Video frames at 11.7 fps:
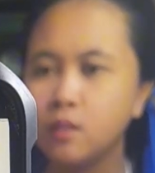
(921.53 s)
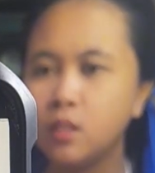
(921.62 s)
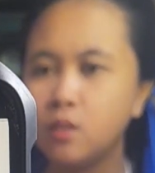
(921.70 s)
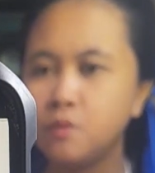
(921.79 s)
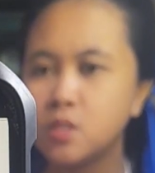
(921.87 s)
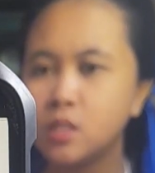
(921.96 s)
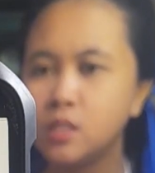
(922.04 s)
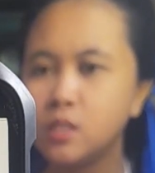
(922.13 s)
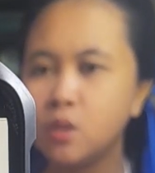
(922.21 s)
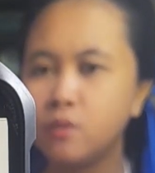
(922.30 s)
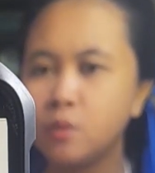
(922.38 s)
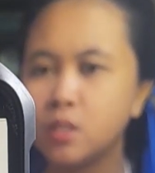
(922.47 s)
An official in
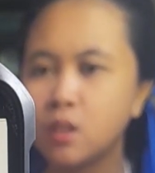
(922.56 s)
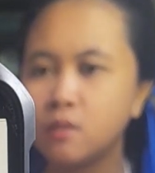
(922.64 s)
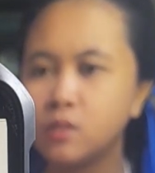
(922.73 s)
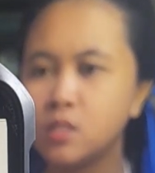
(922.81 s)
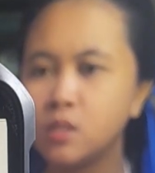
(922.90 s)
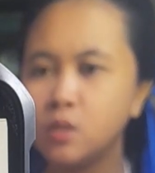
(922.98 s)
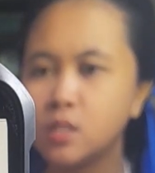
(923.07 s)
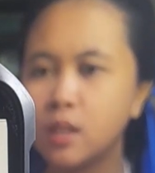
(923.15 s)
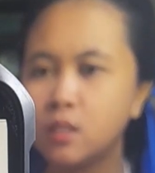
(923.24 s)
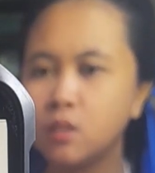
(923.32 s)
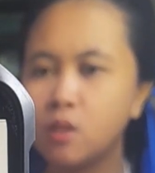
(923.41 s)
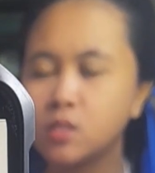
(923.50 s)
a government office looked
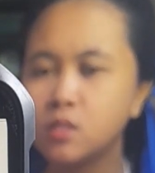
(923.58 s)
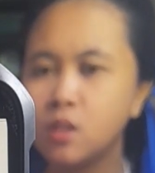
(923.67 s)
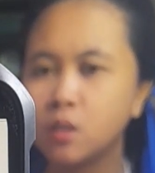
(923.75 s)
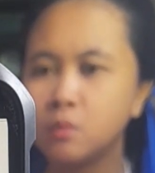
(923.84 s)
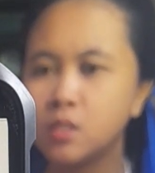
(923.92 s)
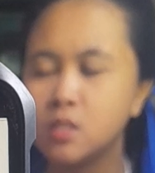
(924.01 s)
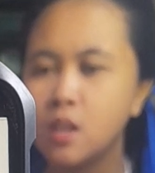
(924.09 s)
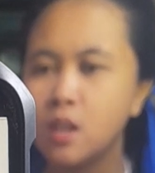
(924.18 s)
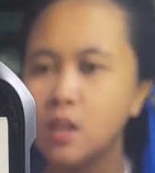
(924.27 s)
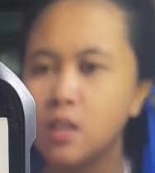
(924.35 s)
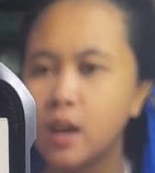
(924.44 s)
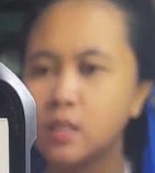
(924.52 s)
at the auction documents
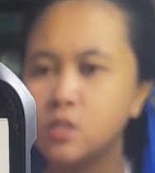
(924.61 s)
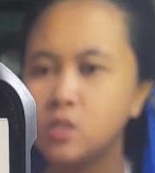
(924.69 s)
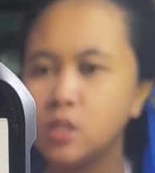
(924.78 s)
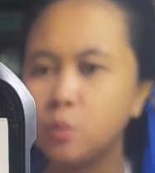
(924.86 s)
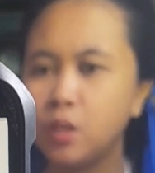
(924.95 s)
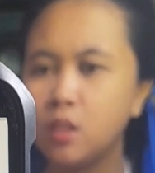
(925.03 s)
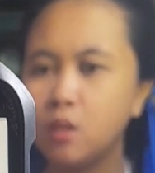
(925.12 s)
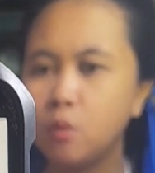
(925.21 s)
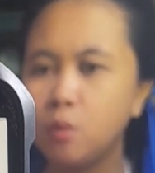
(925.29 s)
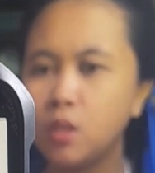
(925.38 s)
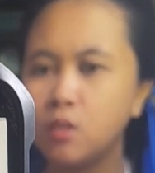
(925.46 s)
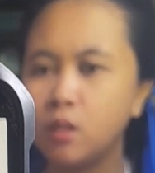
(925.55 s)
he had to deal
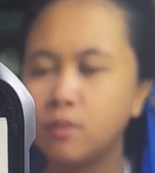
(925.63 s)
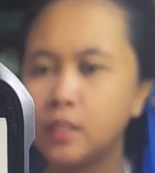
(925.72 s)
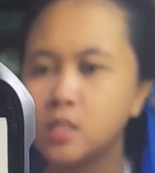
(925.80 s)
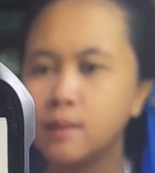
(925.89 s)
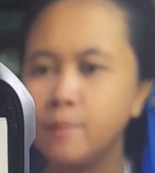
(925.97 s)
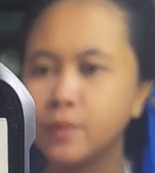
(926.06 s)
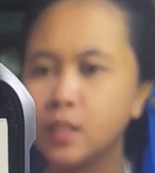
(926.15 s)
with a dull face.